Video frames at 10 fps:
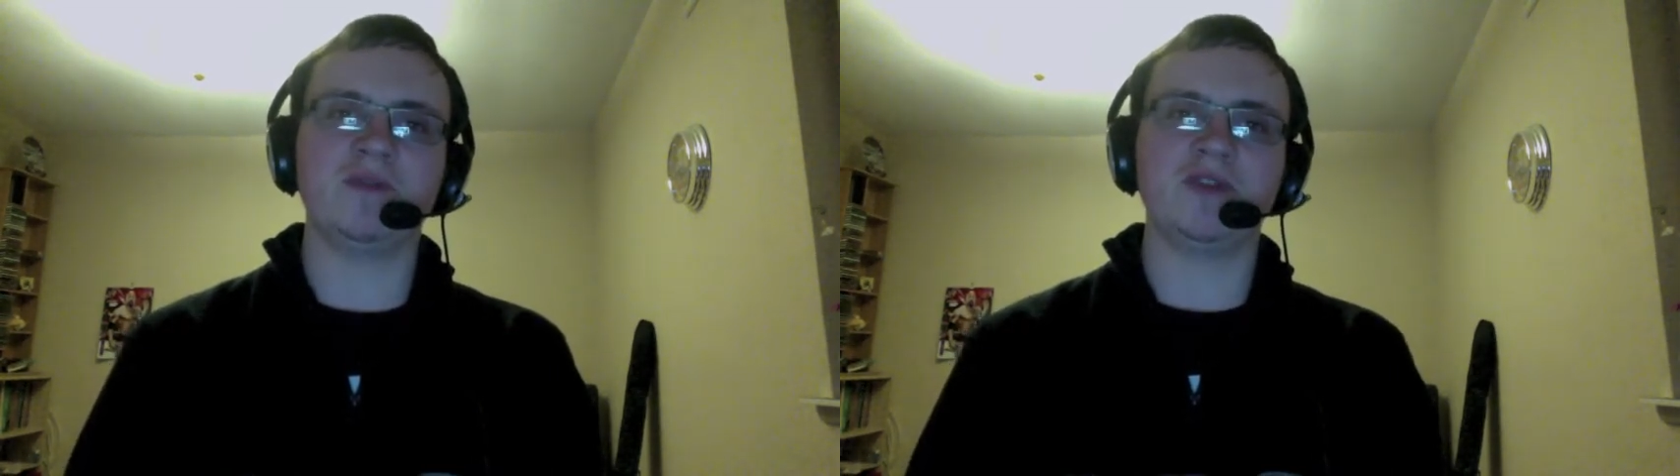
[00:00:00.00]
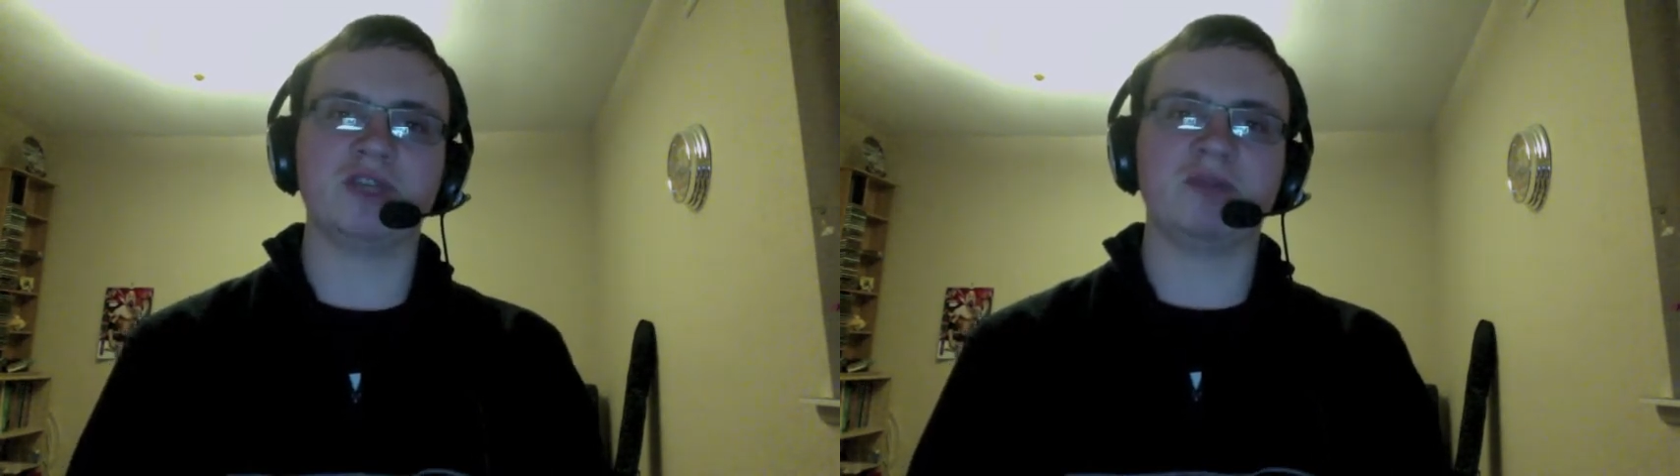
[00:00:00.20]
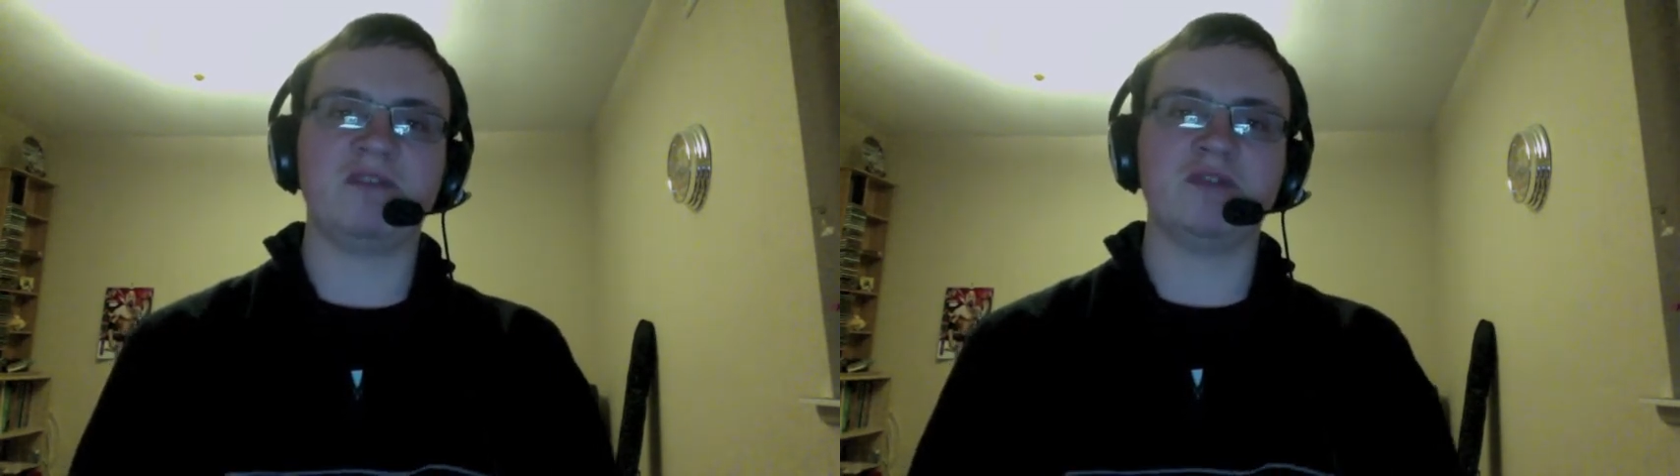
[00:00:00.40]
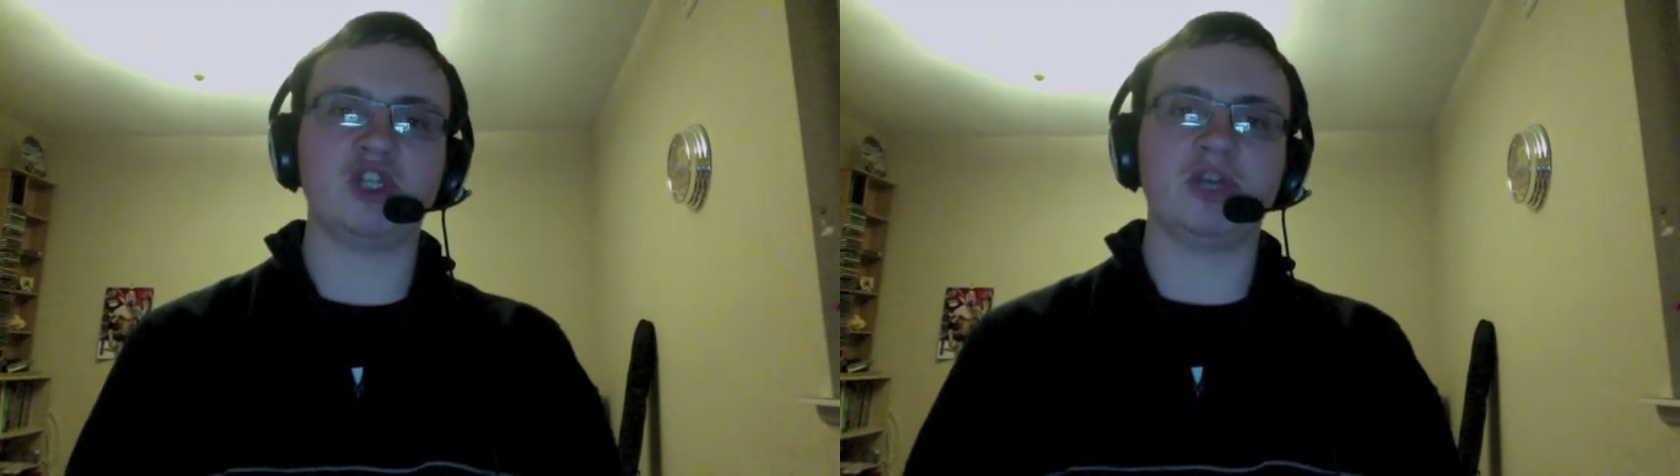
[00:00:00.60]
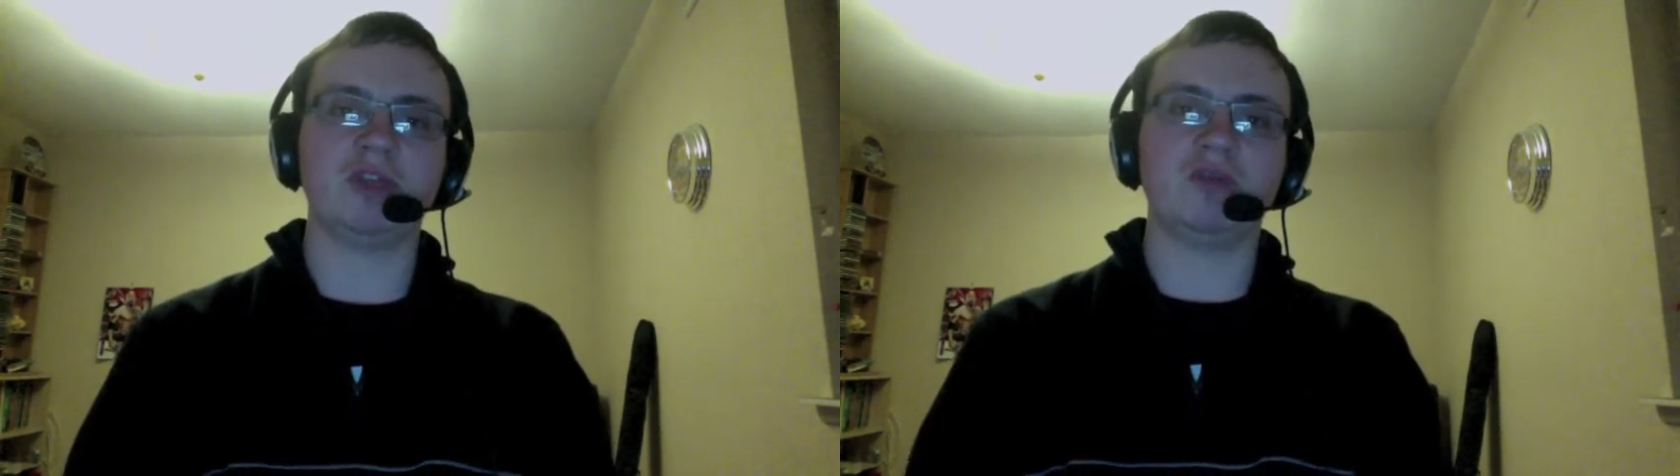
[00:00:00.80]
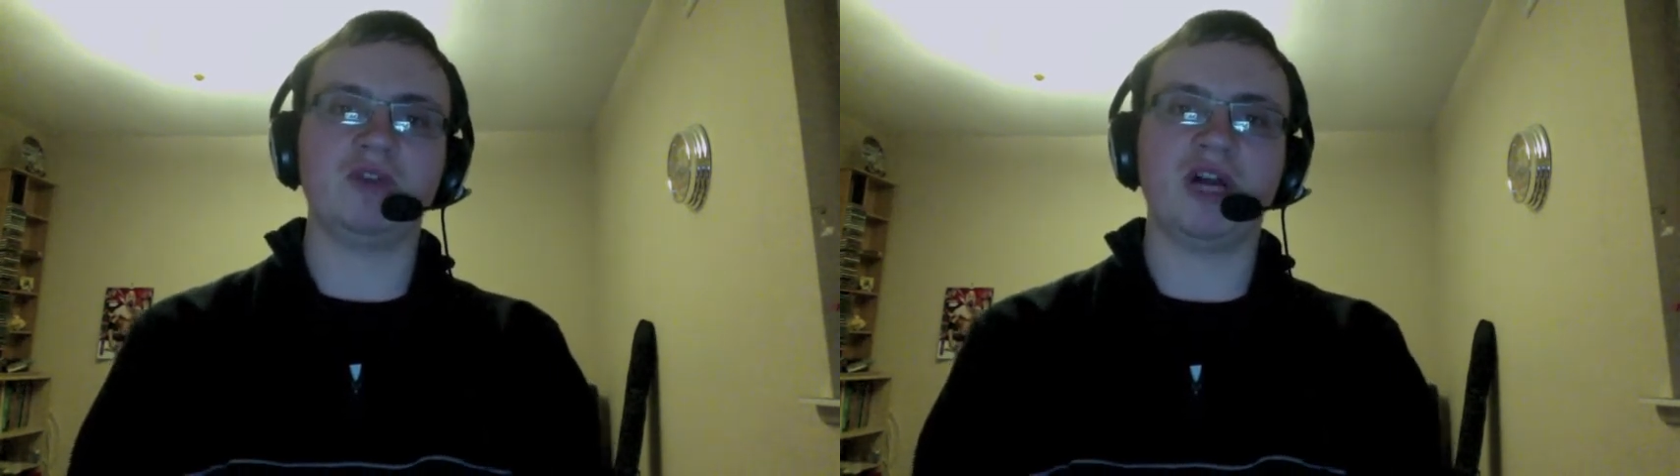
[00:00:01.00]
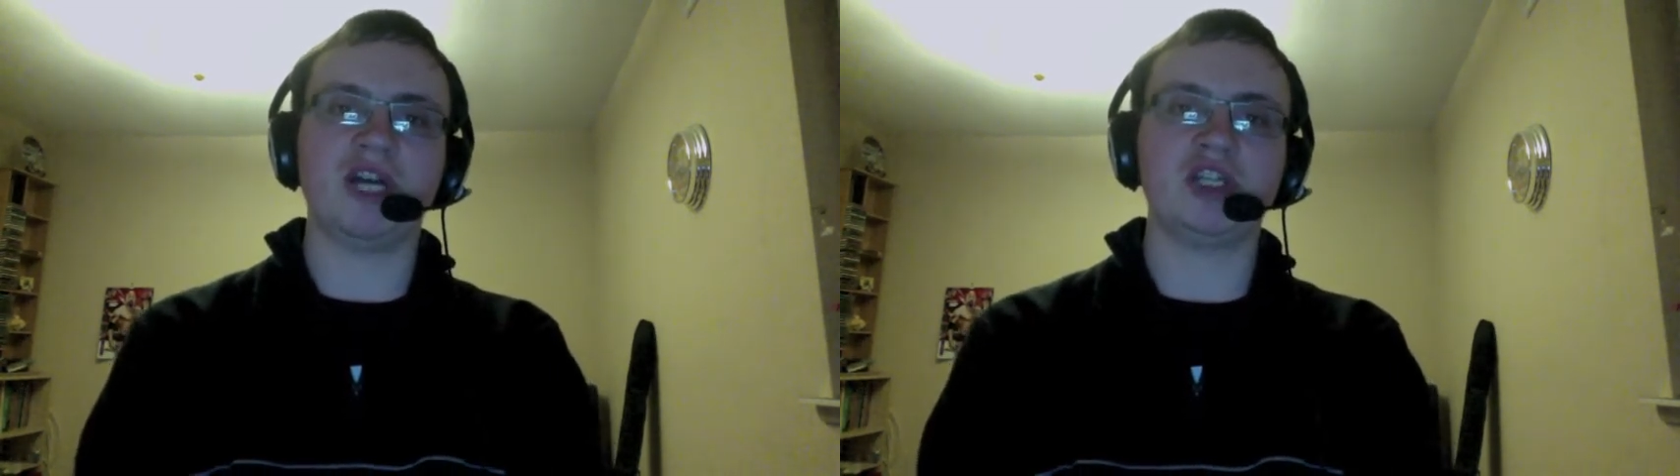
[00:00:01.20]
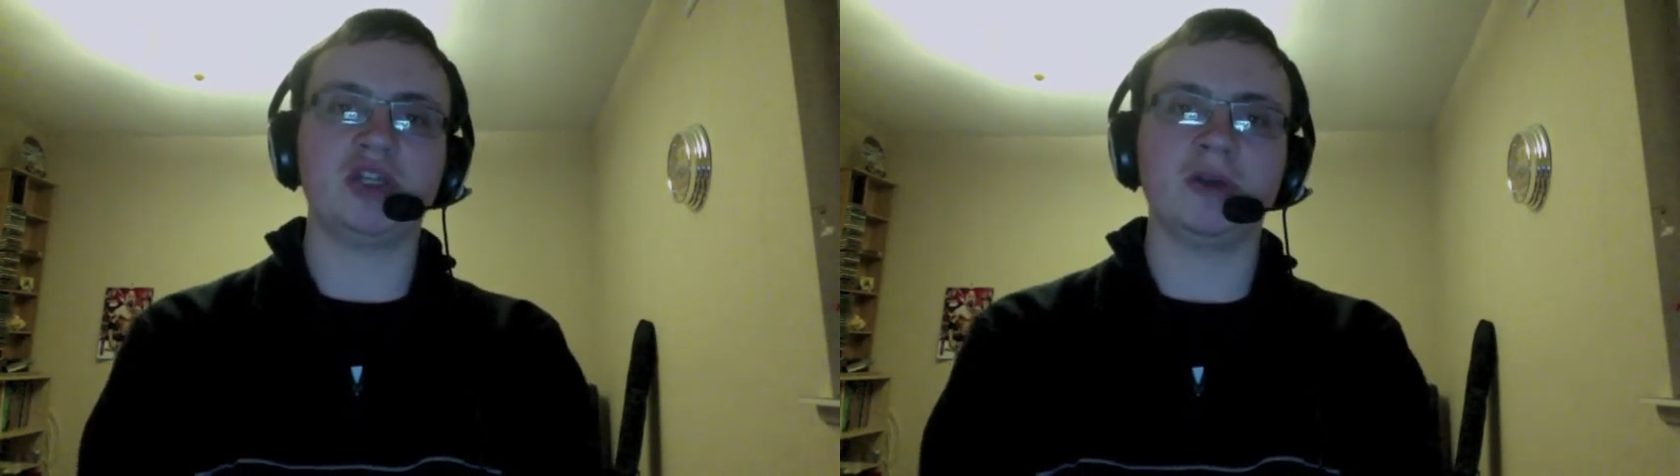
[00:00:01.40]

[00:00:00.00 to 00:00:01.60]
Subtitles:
on us by having Sheamus win last